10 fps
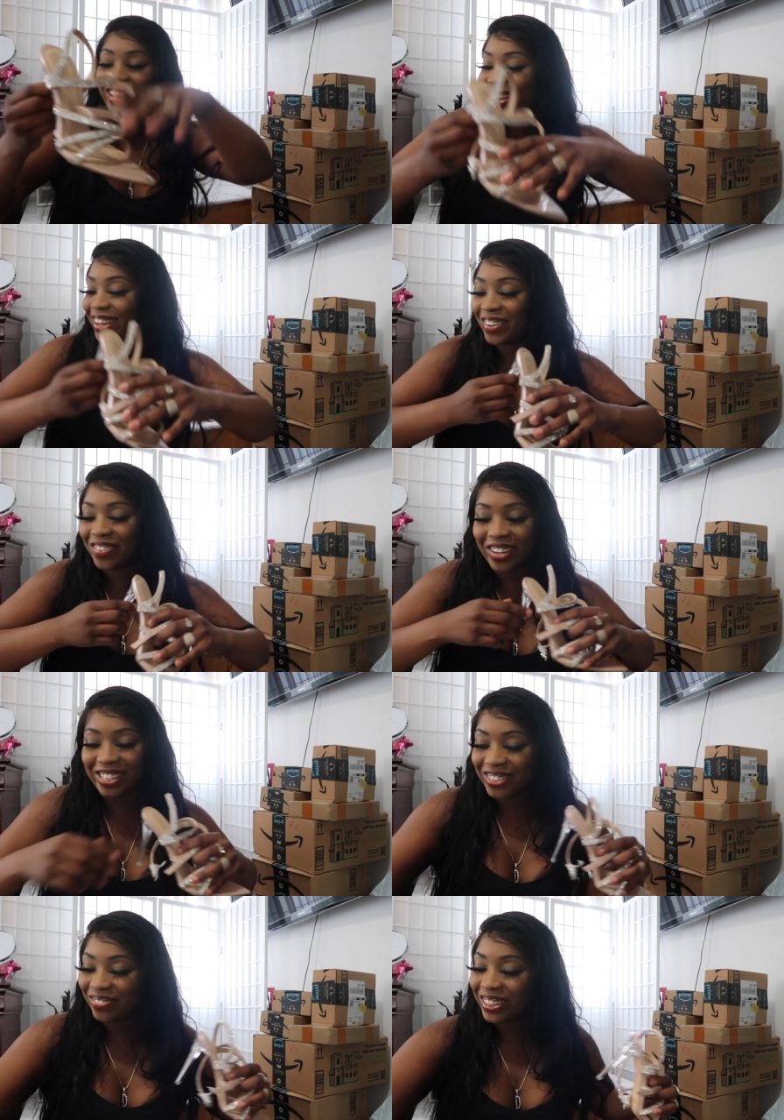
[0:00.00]
i can't
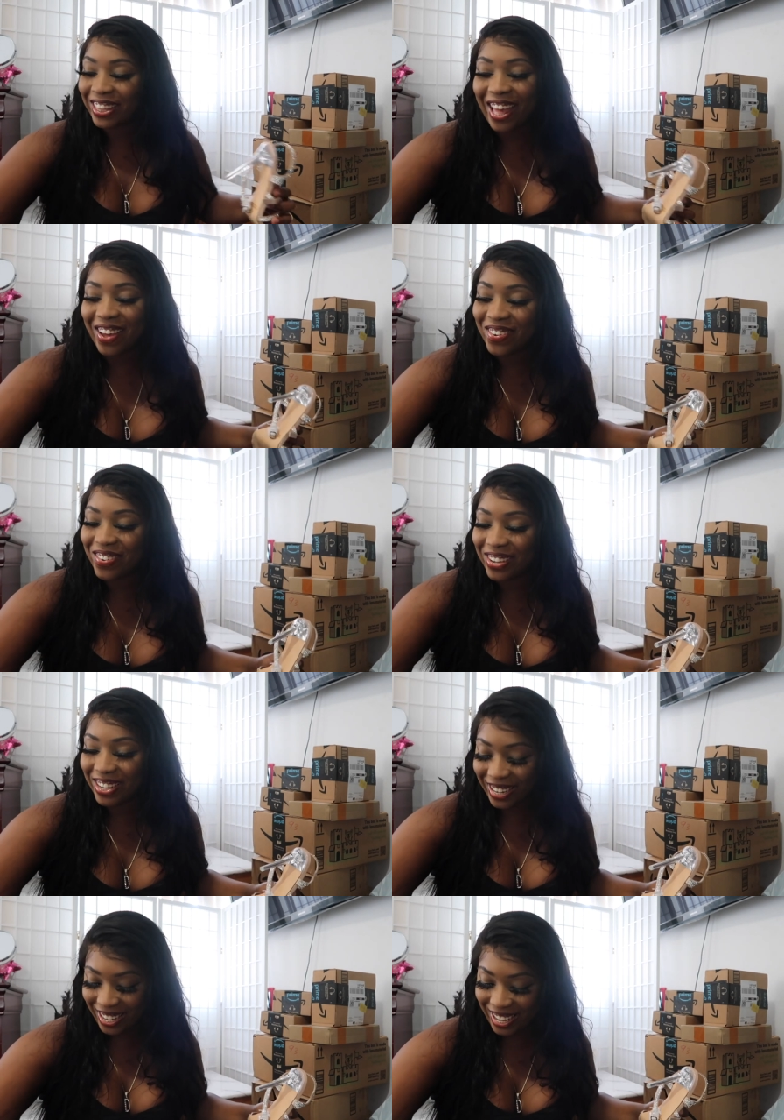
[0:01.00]
wait to put that on